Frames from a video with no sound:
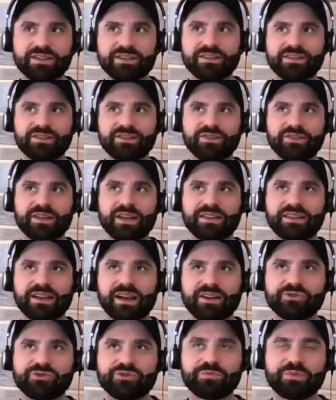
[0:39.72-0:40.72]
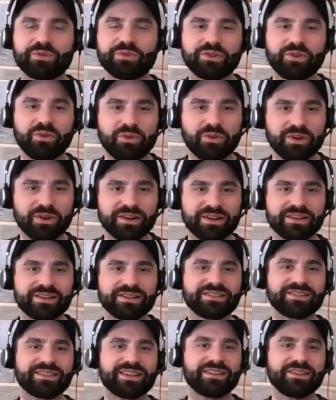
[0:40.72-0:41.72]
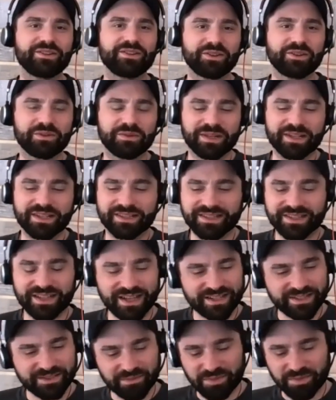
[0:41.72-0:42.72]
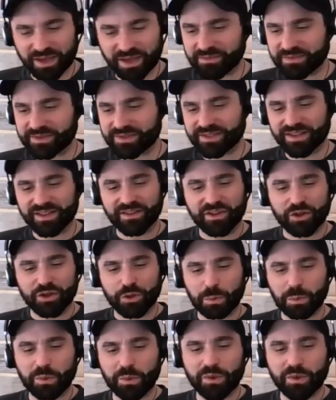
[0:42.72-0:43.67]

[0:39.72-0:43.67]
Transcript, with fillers: you know, like the entrepreneurs and you know what I mean? It's like sometimes you